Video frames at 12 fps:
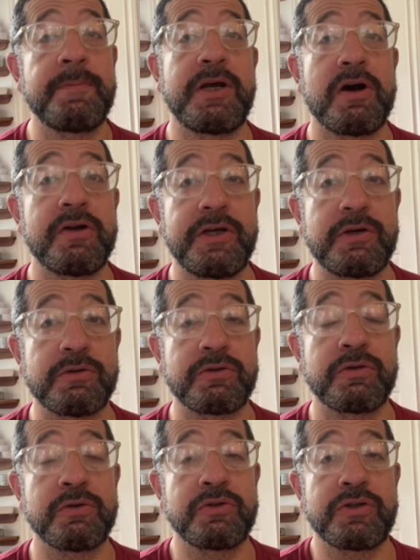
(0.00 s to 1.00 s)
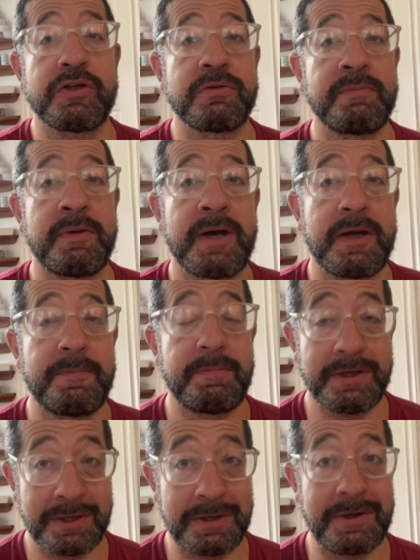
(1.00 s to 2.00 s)
be called eco-socialism, in my
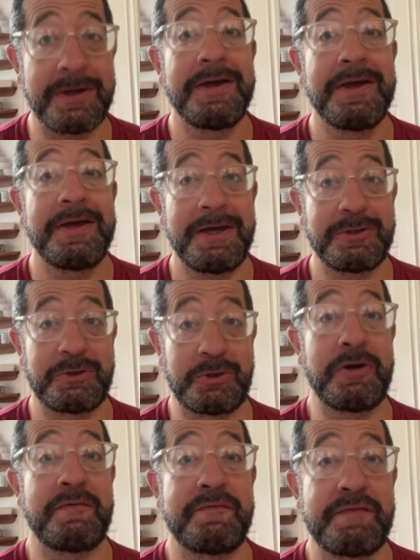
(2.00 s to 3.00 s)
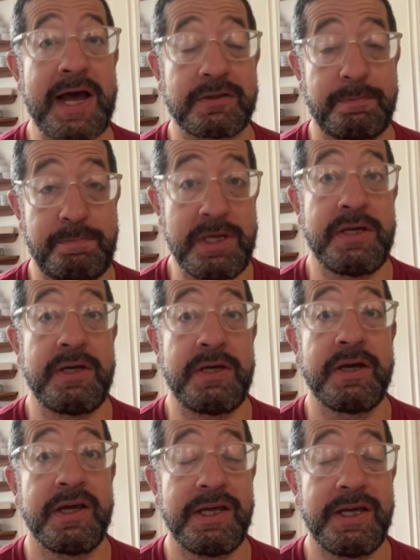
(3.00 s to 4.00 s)
opinion, it should in fact be
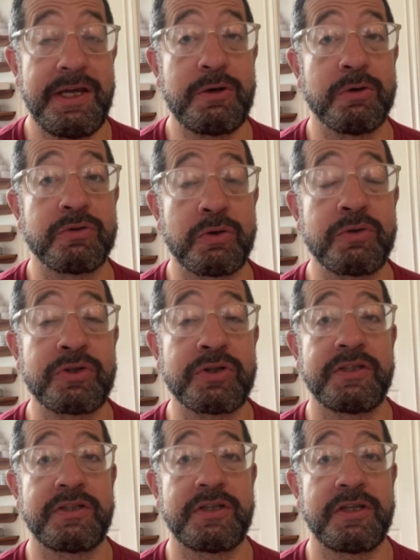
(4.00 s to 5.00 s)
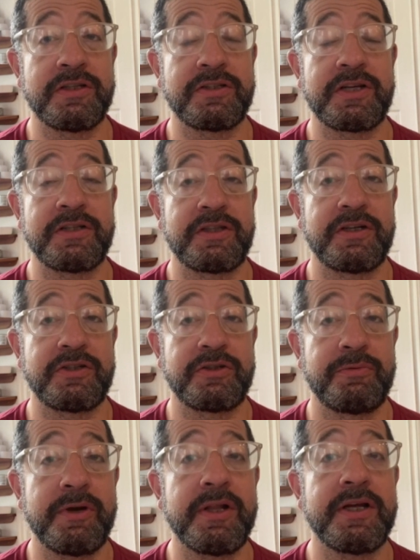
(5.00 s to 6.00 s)
eco-socialist in the sense that it
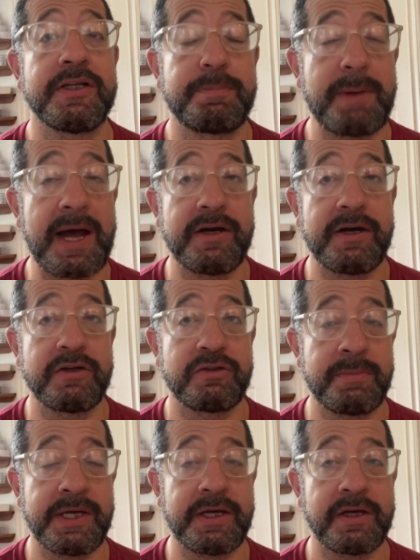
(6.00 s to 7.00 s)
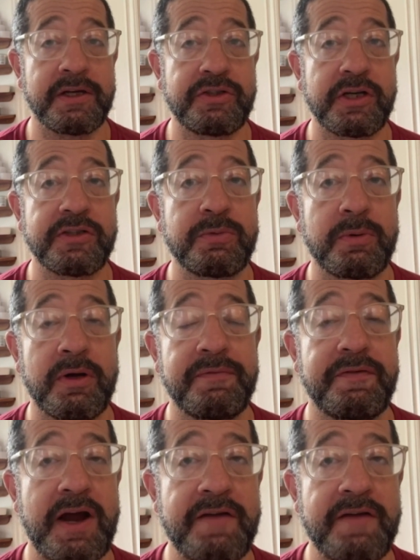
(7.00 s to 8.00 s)
should really aspire to making a just world
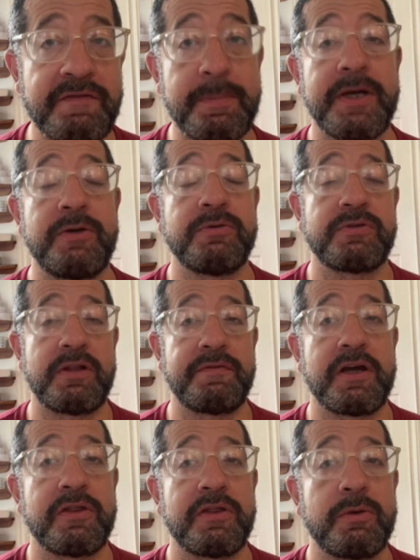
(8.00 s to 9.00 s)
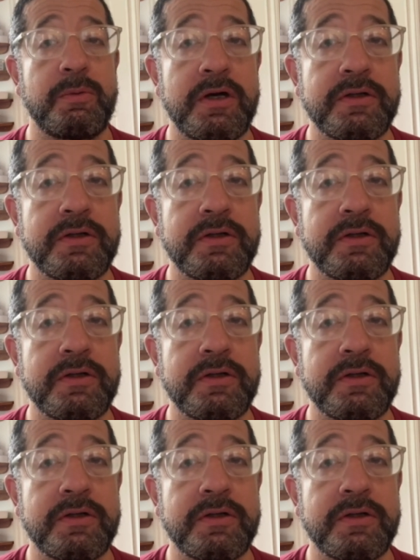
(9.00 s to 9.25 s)
for everybody who's living on the world.